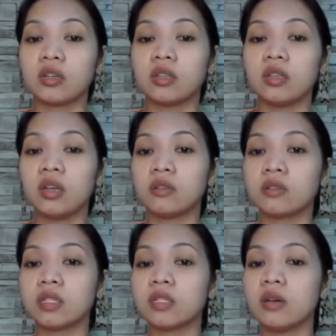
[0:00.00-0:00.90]
Now,
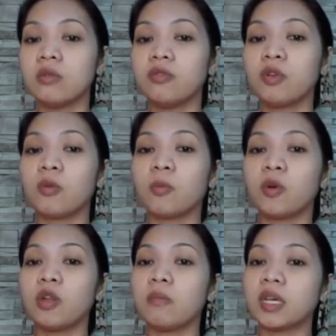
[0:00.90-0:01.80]
some of your
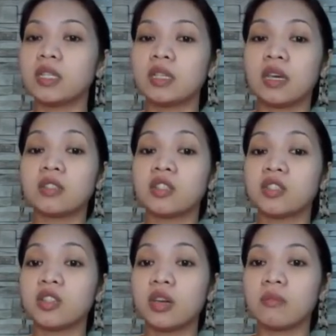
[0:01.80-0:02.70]
opponent might say it's a
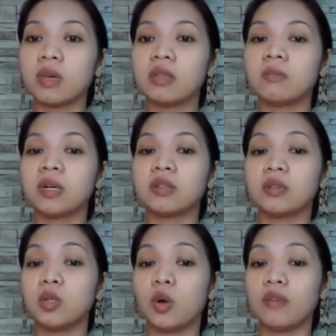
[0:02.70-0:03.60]
checkmate, but
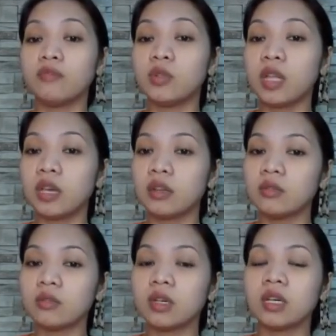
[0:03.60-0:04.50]
you have to take a
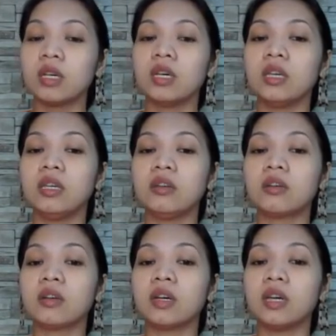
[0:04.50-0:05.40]
look.
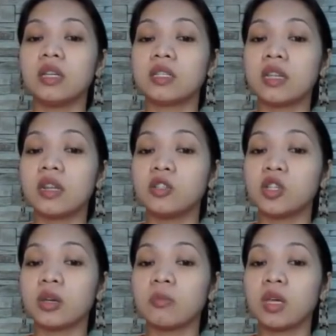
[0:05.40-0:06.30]
Here, it's not a
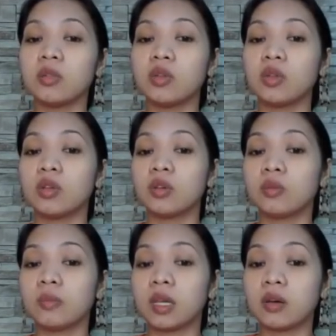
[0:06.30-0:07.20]
checkmate
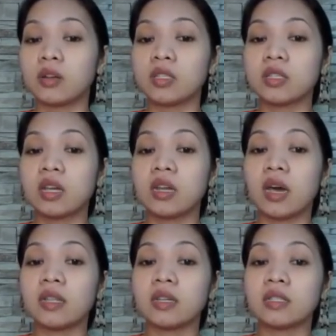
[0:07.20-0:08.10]
because the
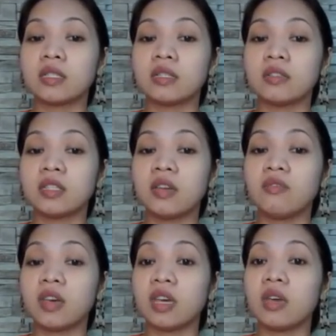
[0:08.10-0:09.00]
knight can still
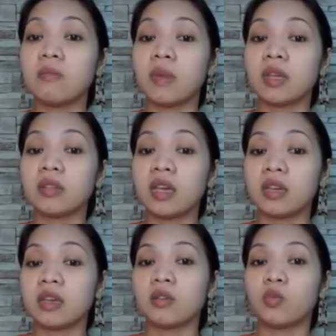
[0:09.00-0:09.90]
save the game by
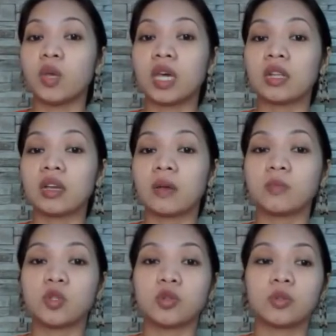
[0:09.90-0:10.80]
taking. We can
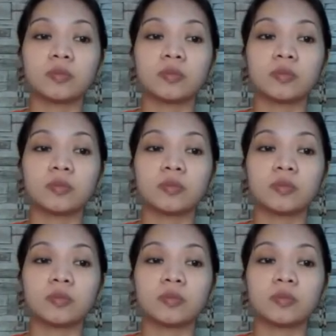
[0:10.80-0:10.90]
capture.